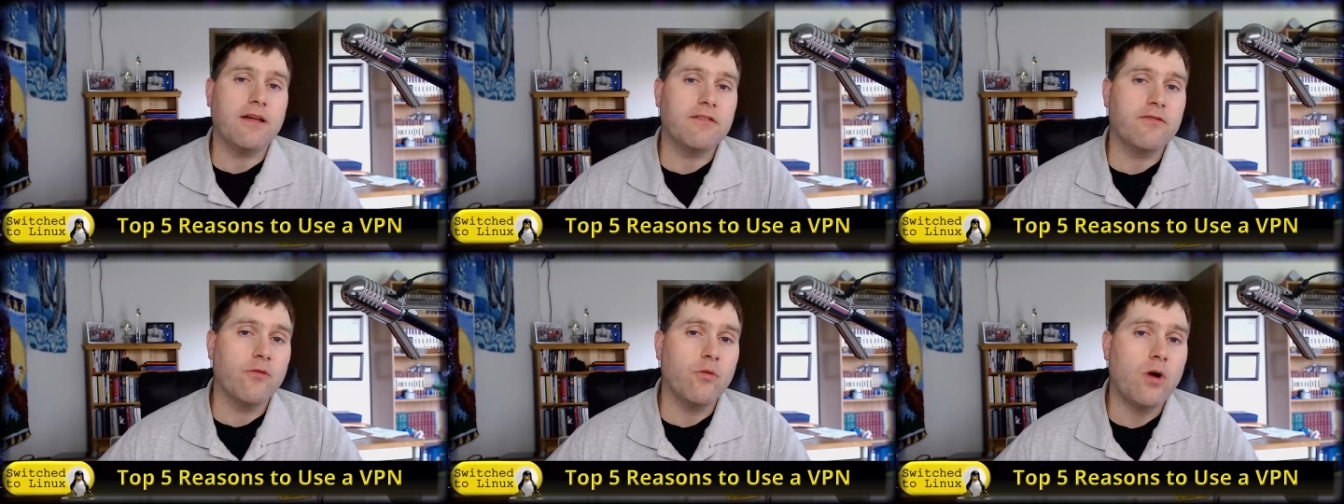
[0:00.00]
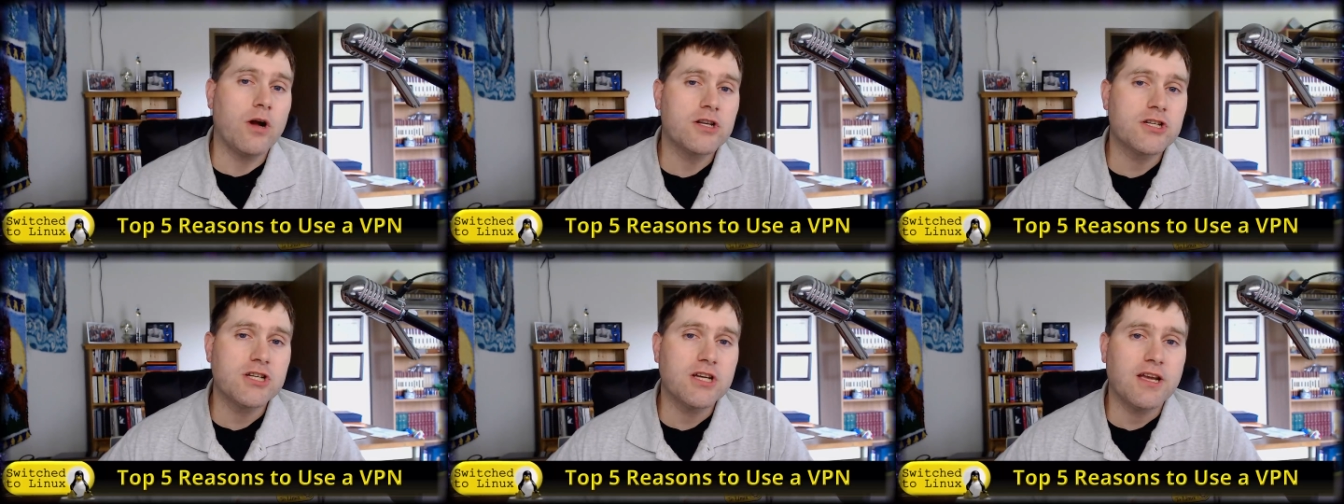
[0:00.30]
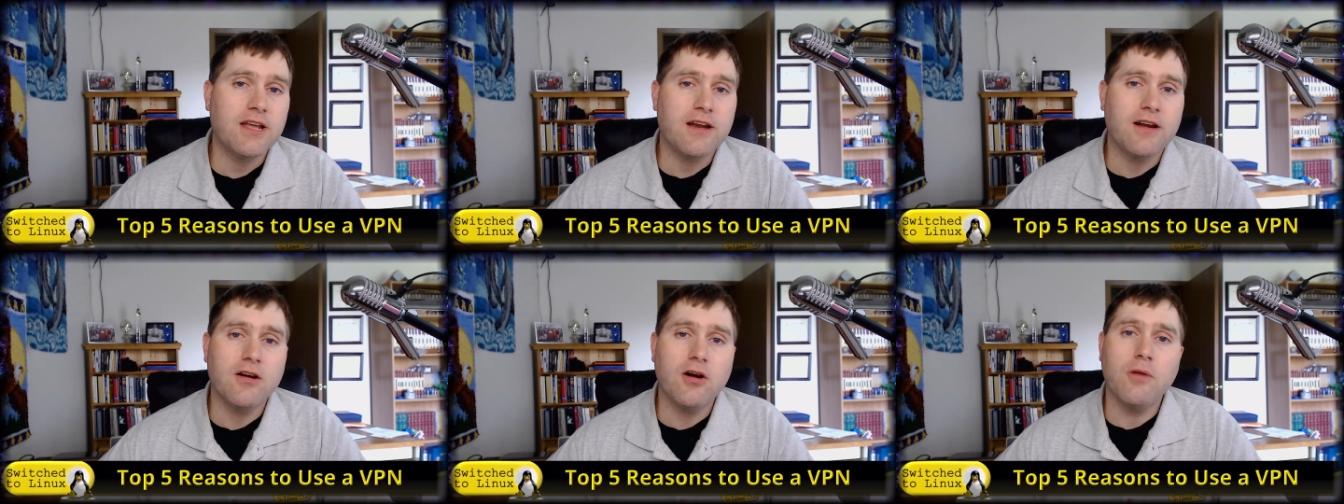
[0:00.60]
Thanks for
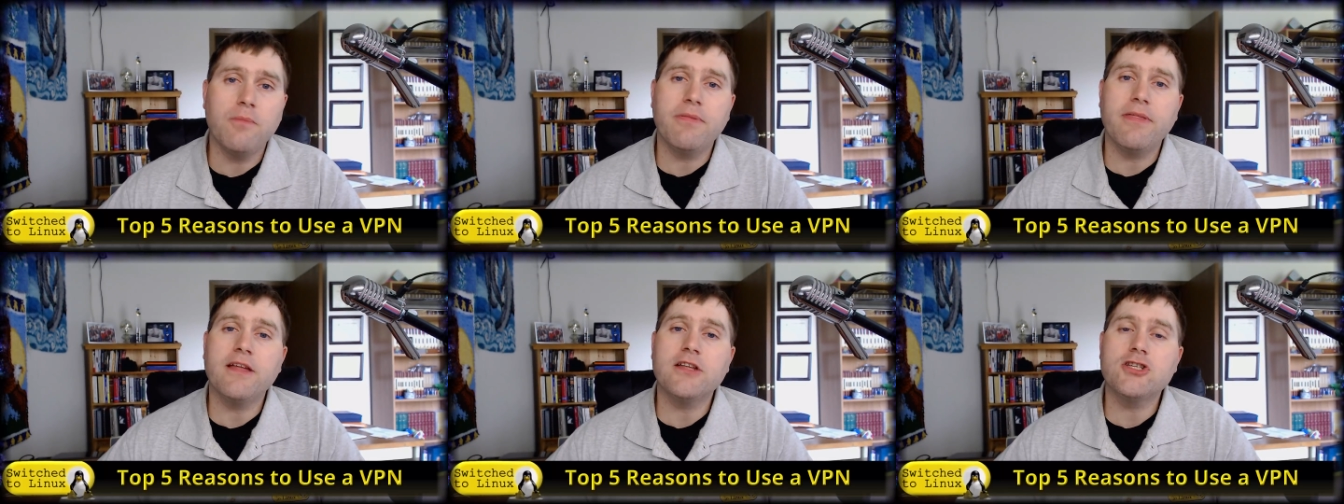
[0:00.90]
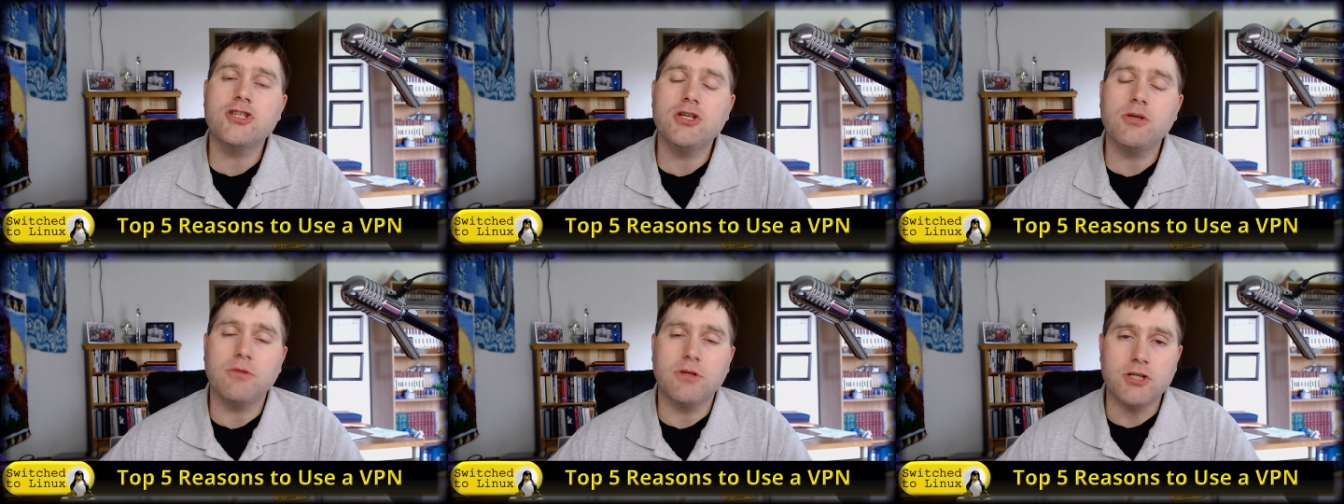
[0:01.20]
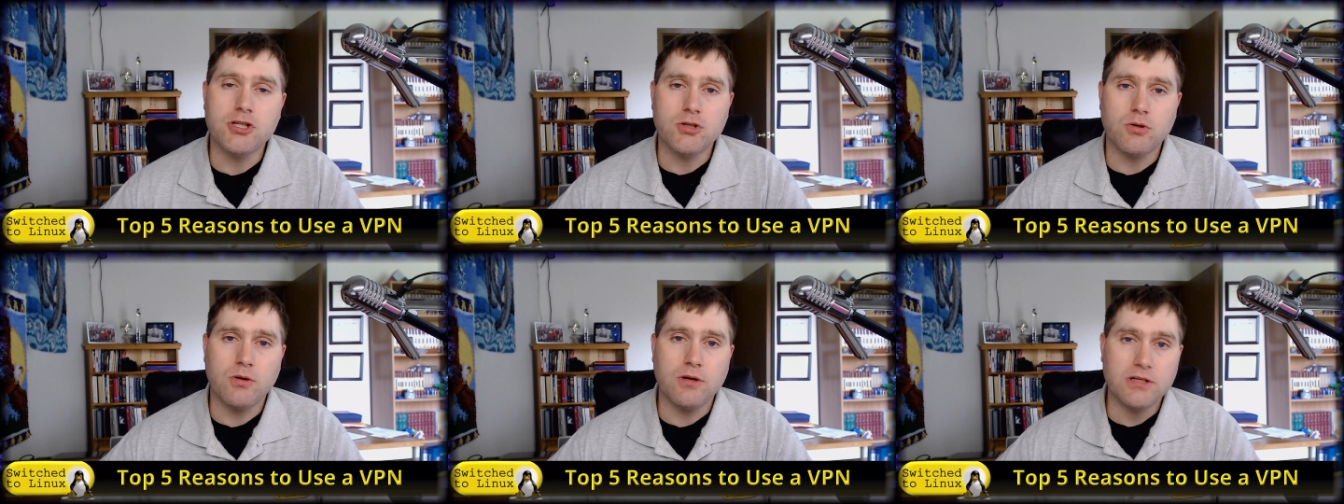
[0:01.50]
watching, and I hope that you
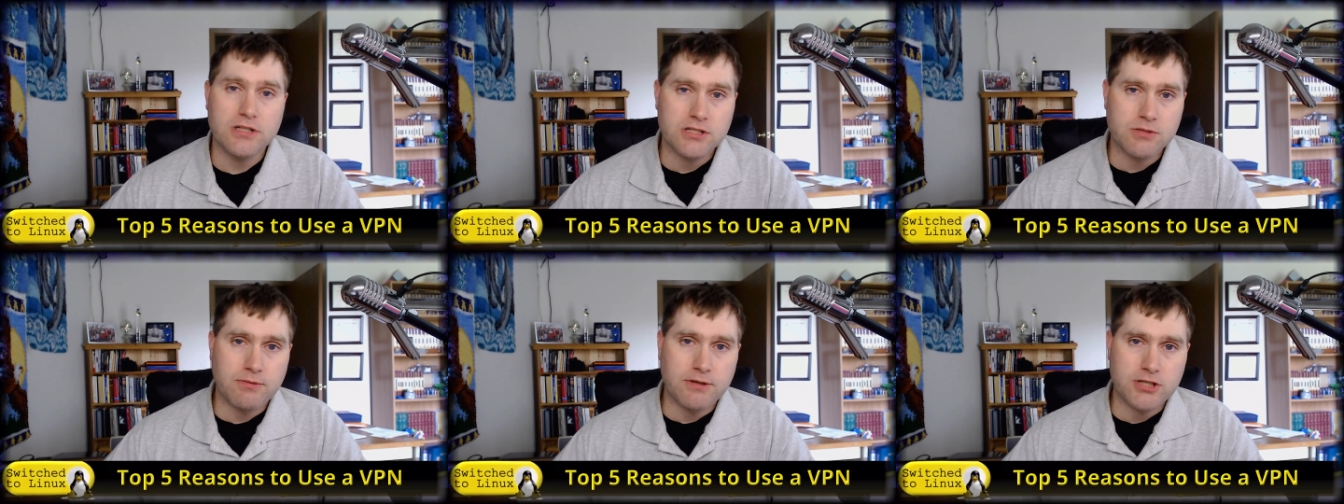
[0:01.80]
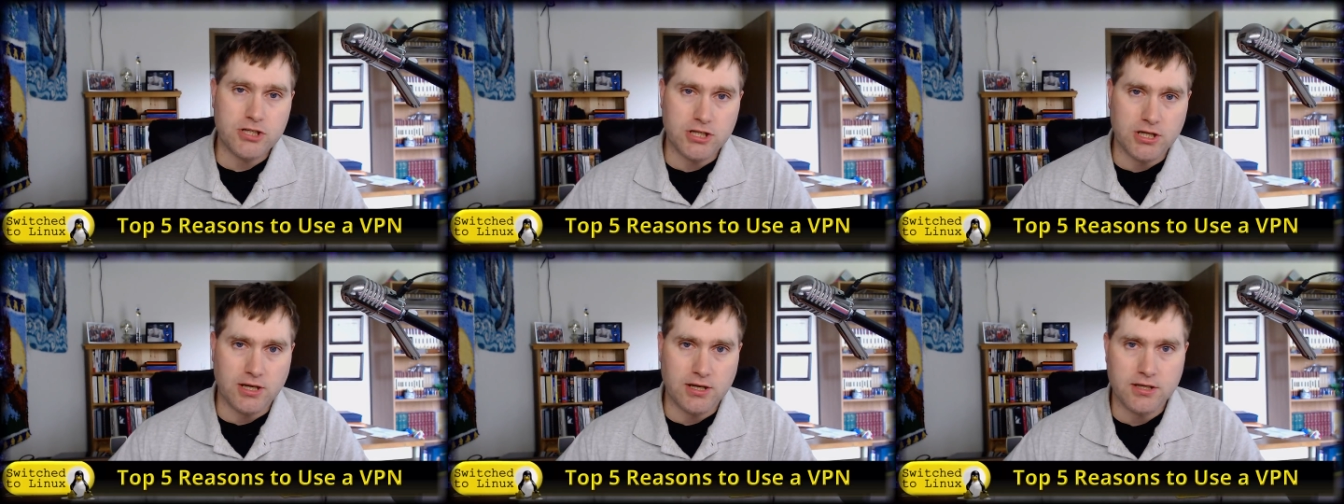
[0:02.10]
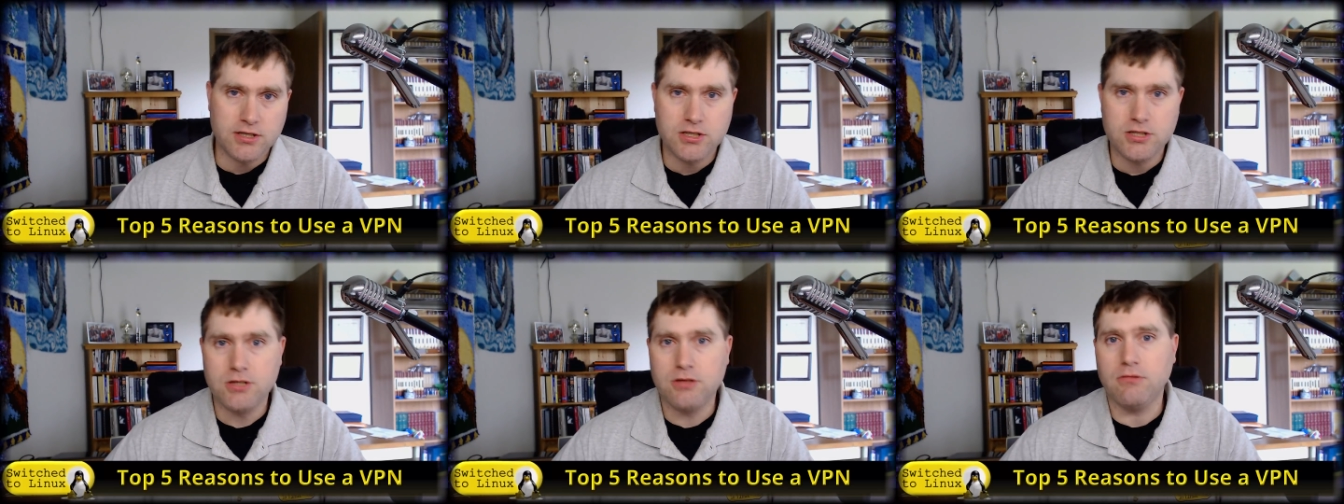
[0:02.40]
enjoy
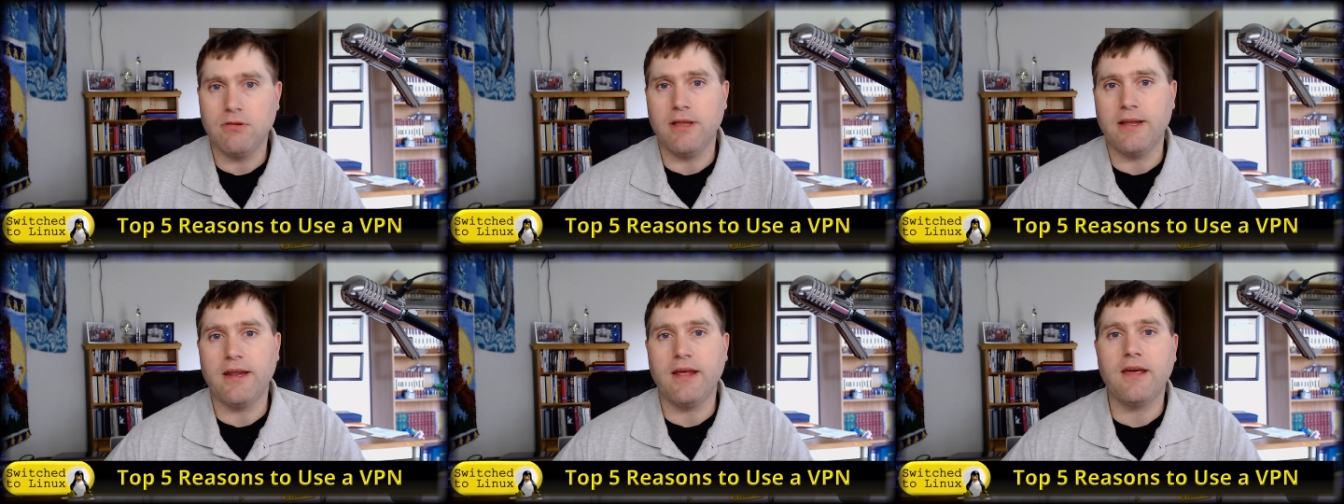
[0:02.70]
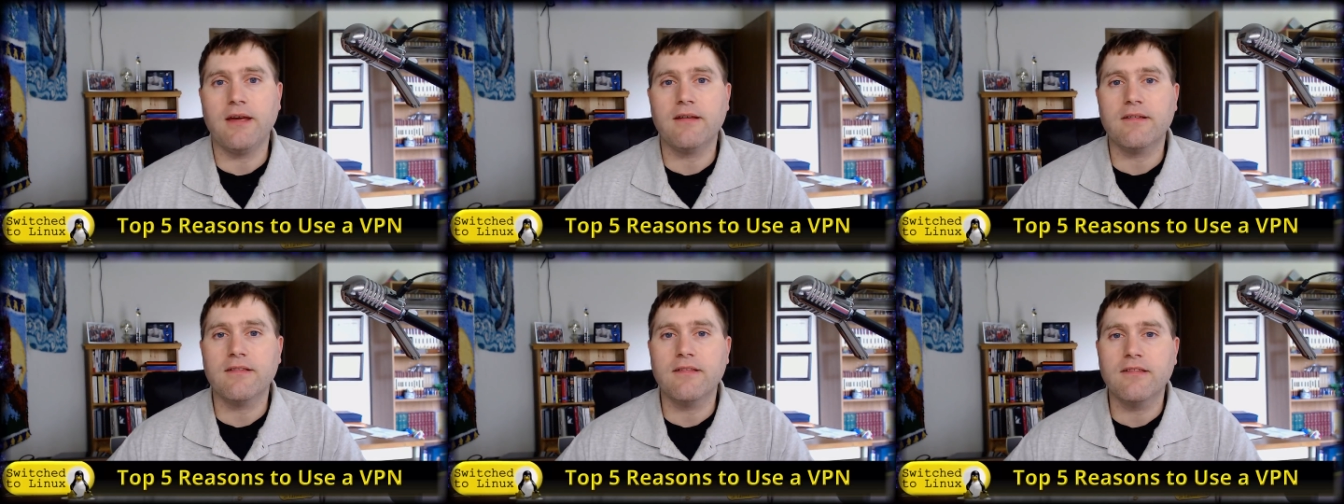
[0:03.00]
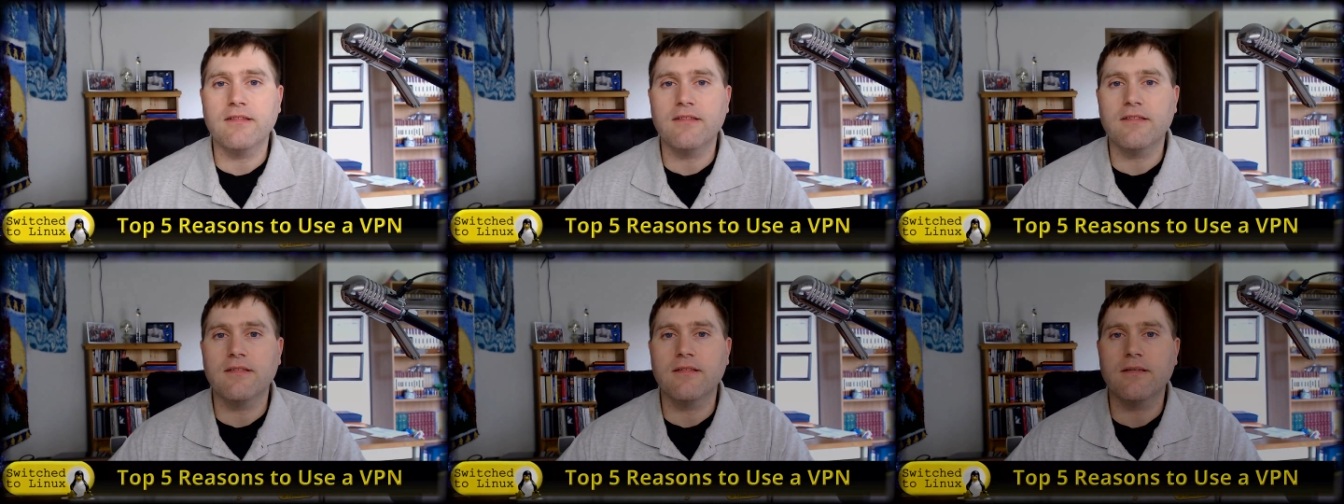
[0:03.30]
switching to
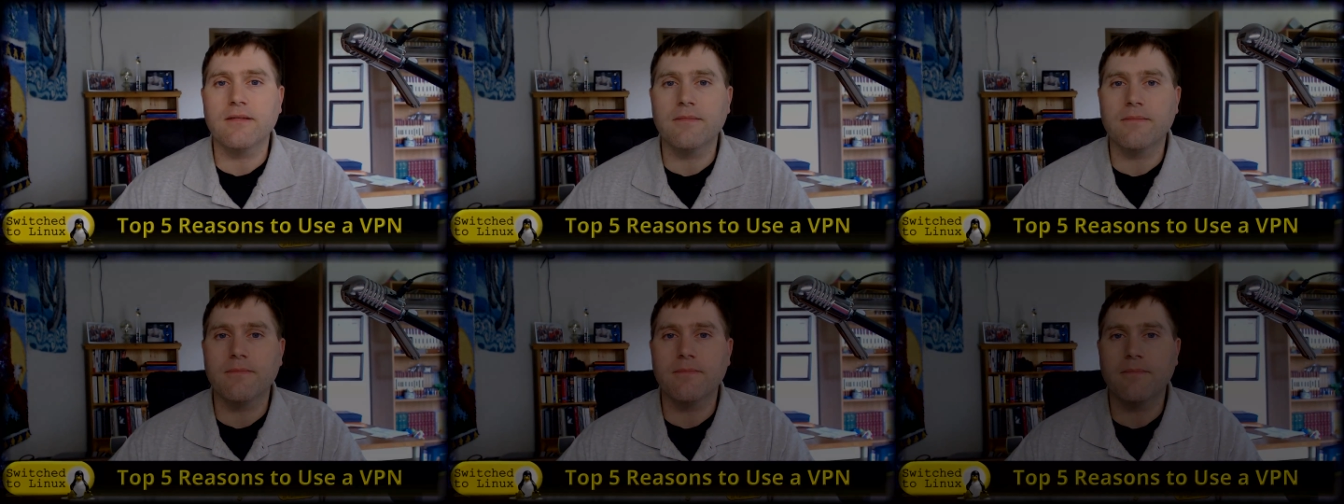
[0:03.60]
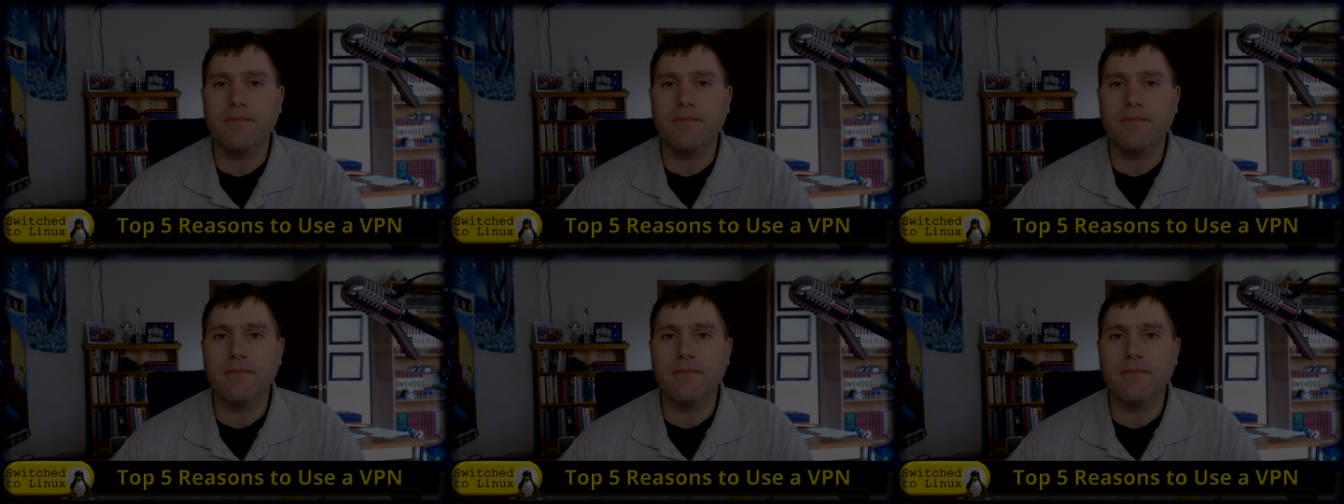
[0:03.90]
Linux.